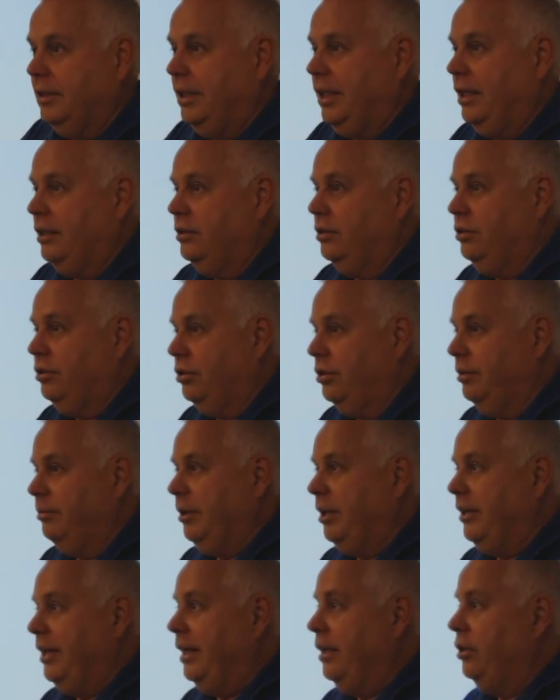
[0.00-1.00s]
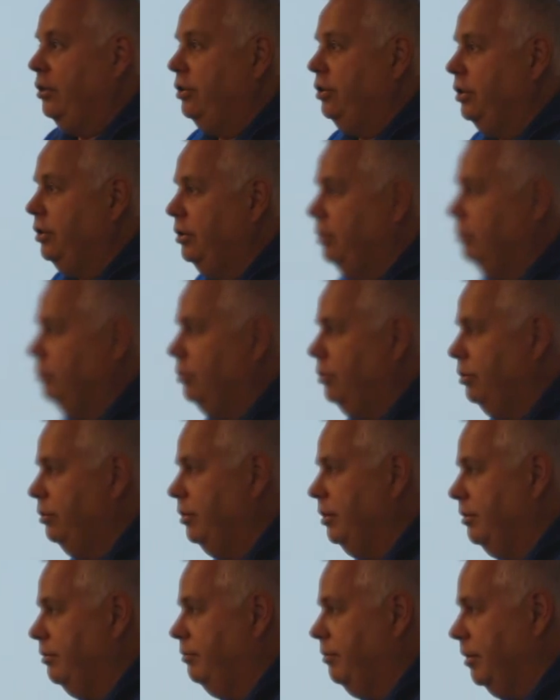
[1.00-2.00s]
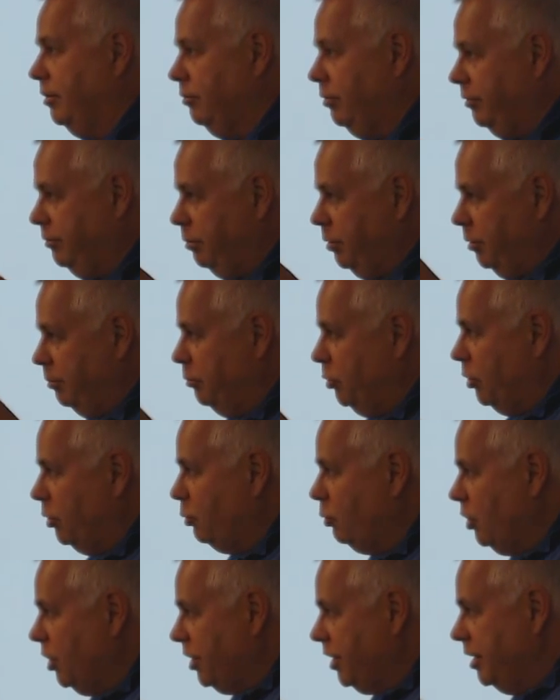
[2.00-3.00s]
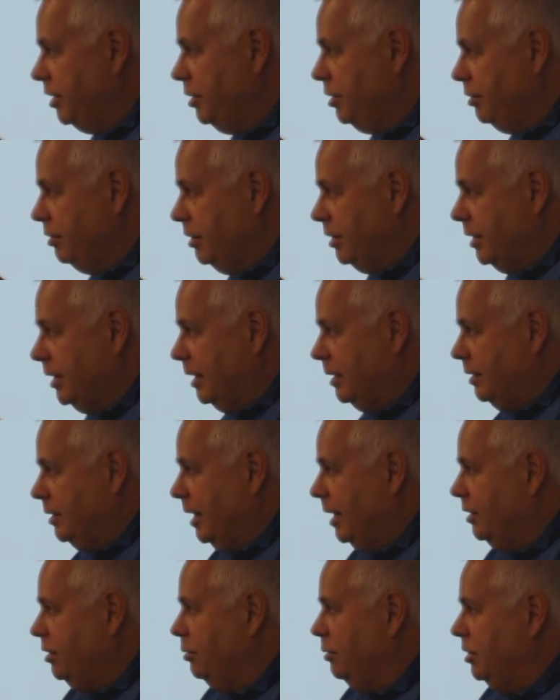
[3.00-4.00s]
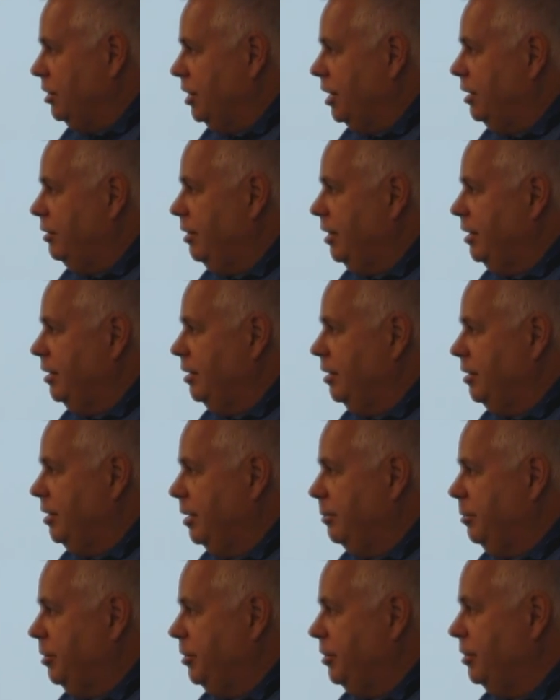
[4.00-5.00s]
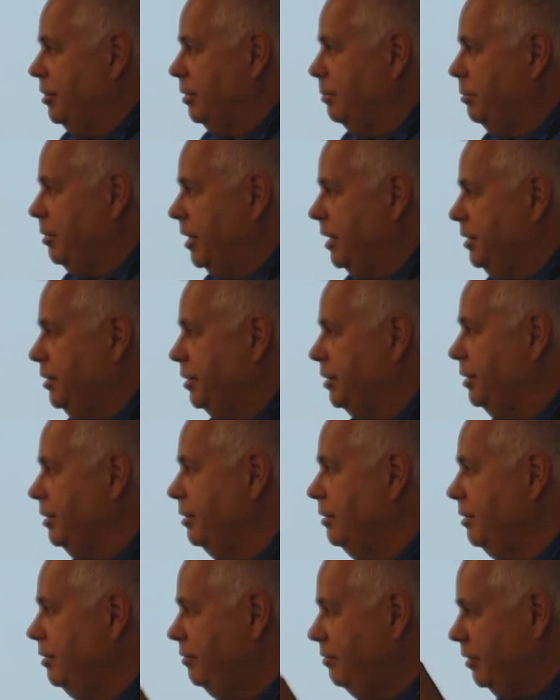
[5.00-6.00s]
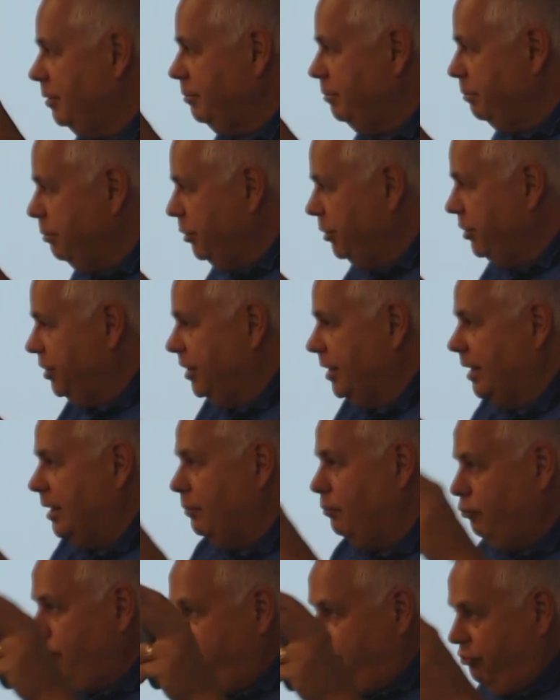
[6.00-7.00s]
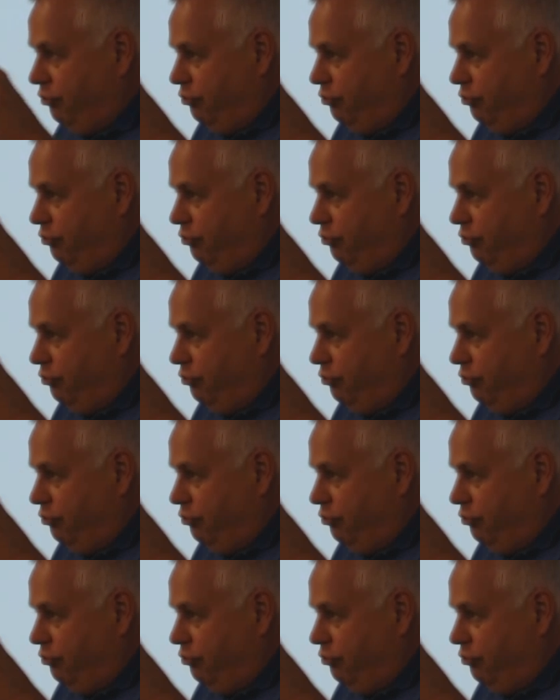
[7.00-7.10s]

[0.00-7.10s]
It has a certain amount of energy to it. We put more work into it, that's what generated the temperature and the pressure from pushing it.